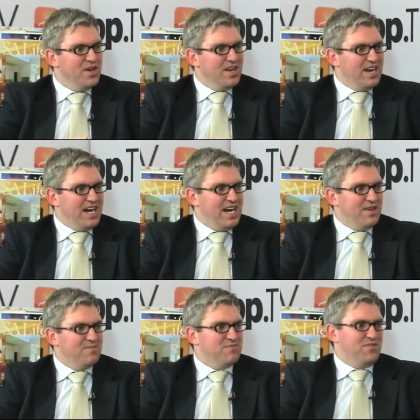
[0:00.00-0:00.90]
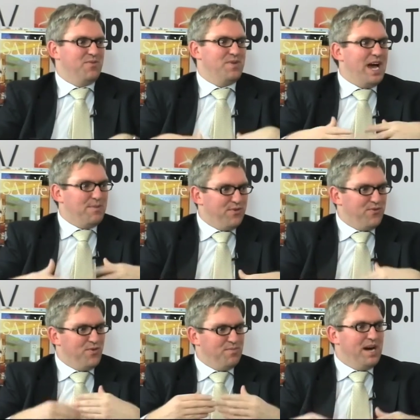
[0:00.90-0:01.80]
uh, to
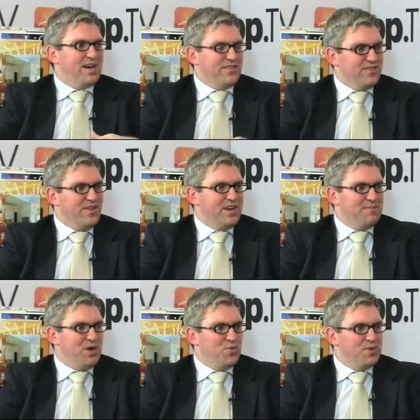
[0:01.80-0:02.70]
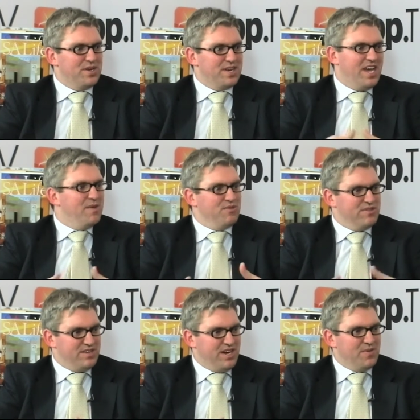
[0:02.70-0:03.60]
outperform markets like Melbourne, Canberra,
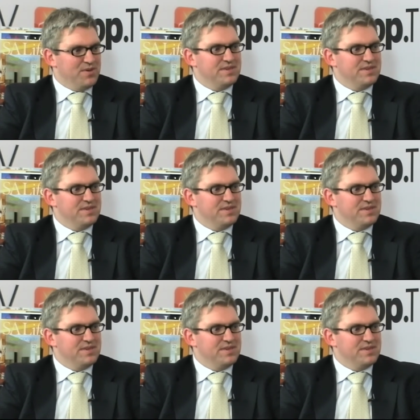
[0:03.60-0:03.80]
and Darwin.